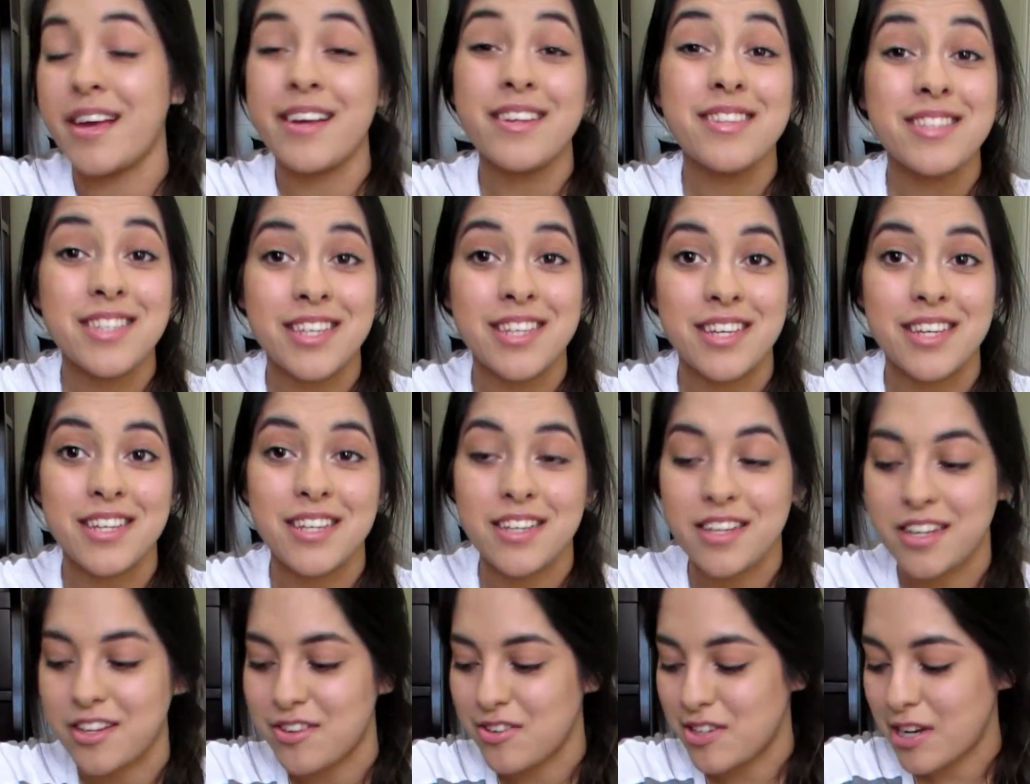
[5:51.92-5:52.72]
18 in
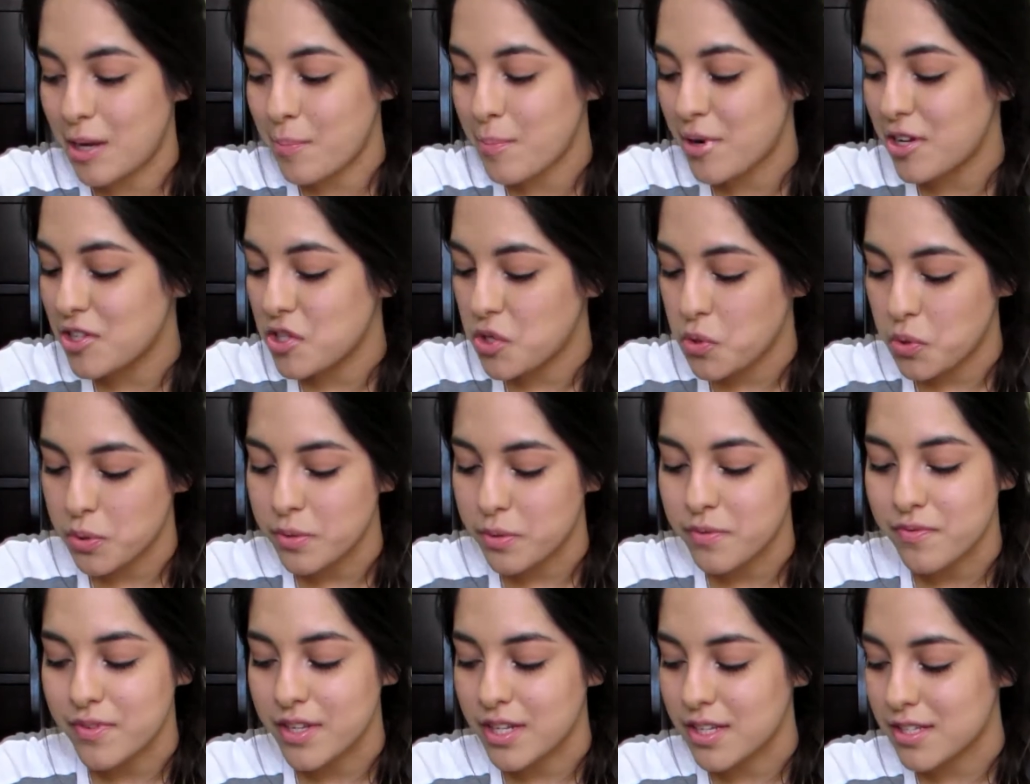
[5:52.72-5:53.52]
here, and I bought two
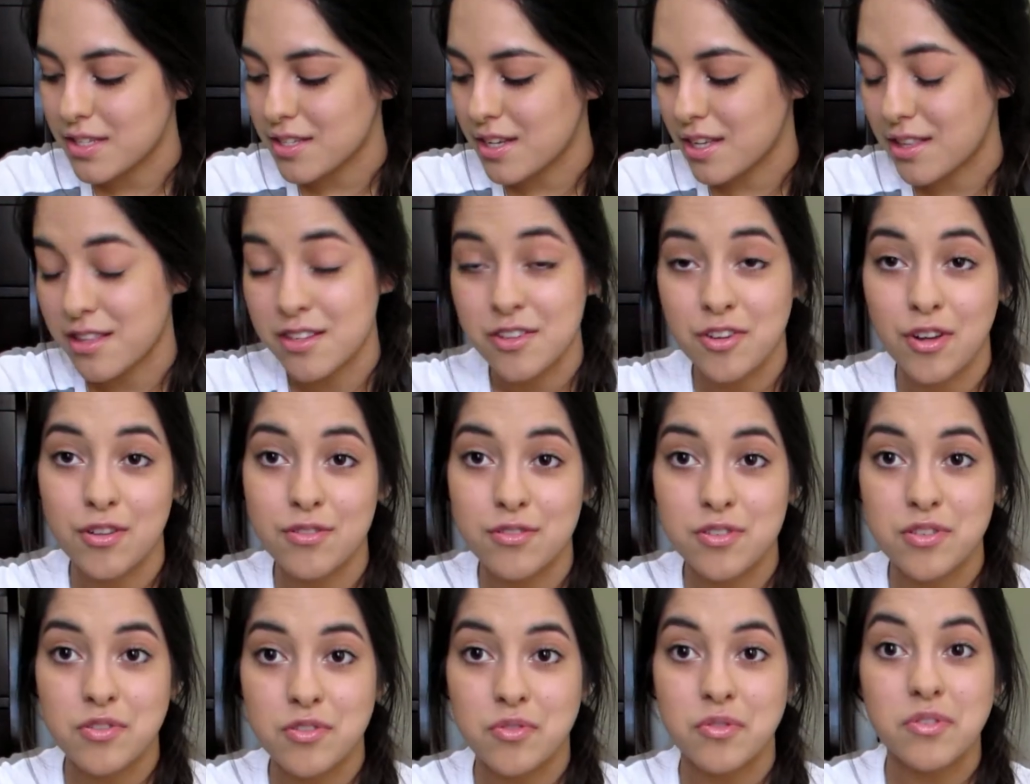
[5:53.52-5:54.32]
of these at the dollar
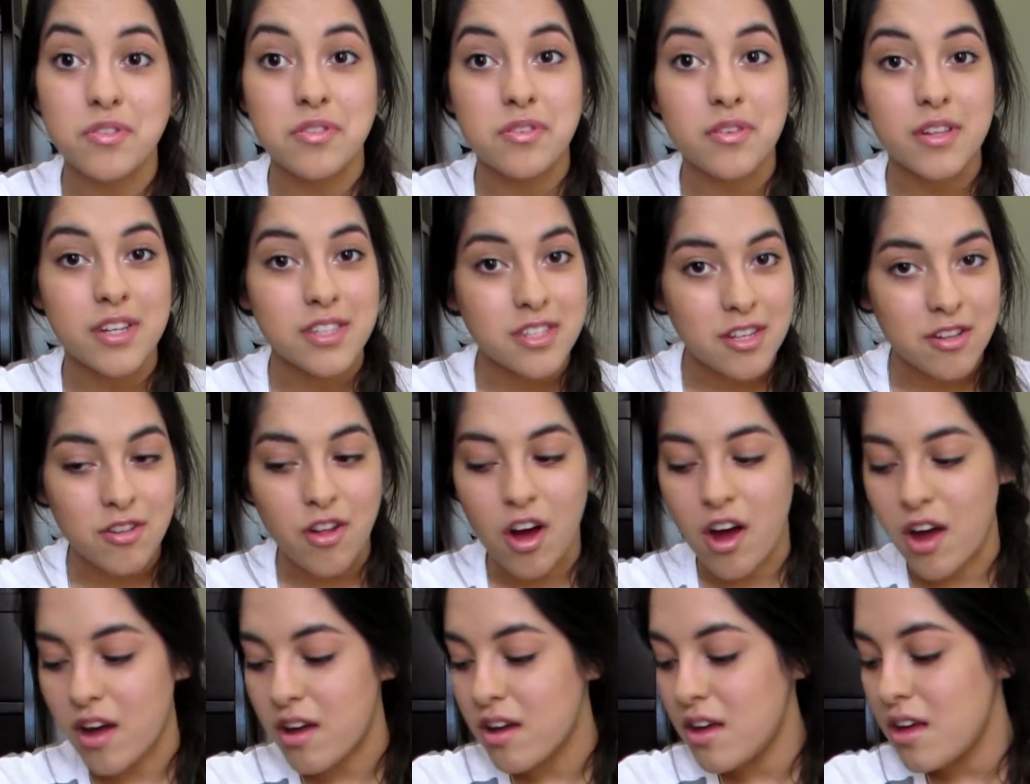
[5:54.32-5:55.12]
store, so that's a
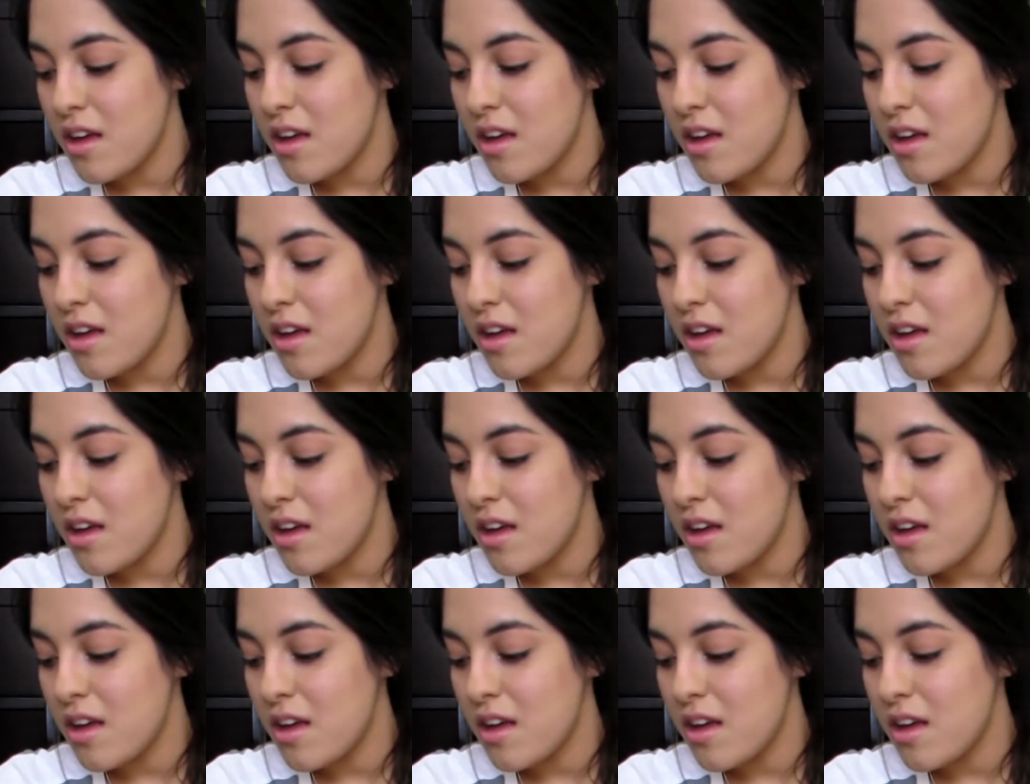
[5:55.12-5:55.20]
lot.